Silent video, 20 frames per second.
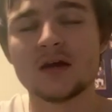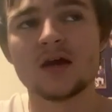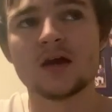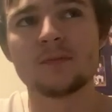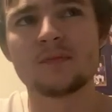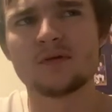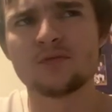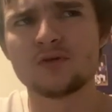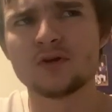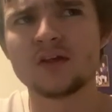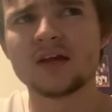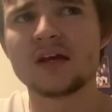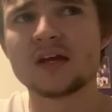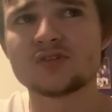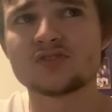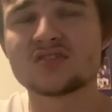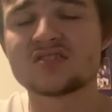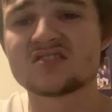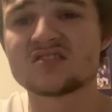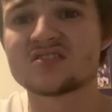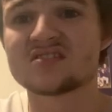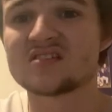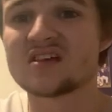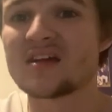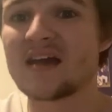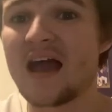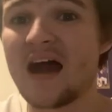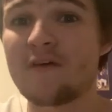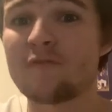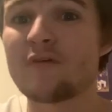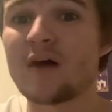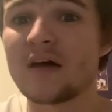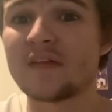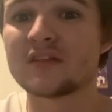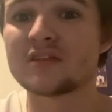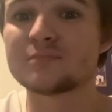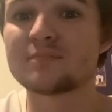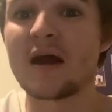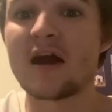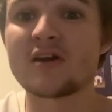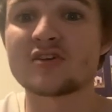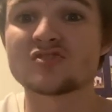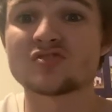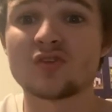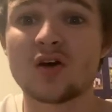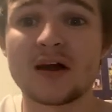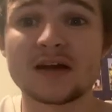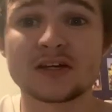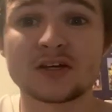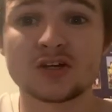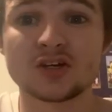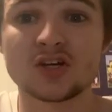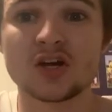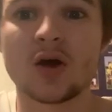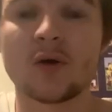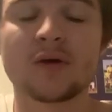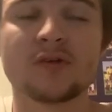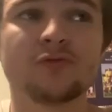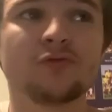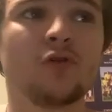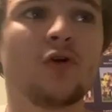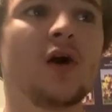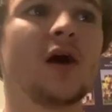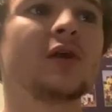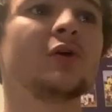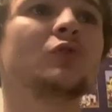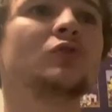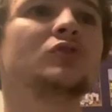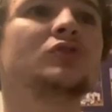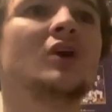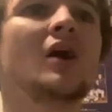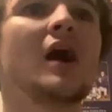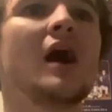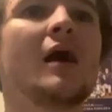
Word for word: Be really interesting to see how far this Parra side can go in final.